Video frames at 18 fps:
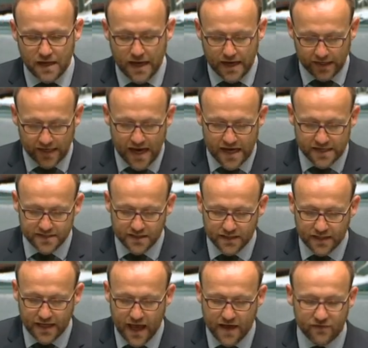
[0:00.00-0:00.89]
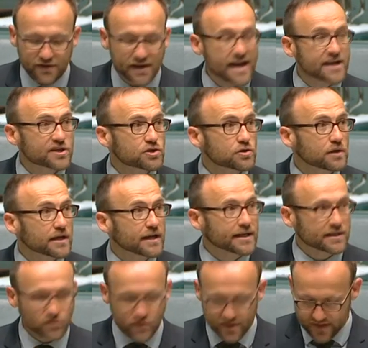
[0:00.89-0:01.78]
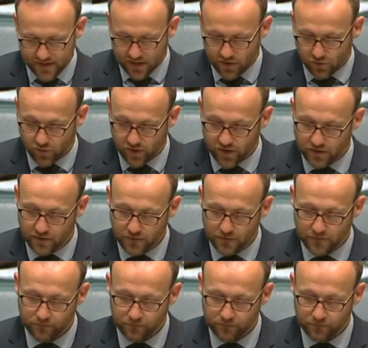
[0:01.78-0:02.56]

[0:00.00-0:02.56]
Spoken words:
And lastly, to have a national electricity grid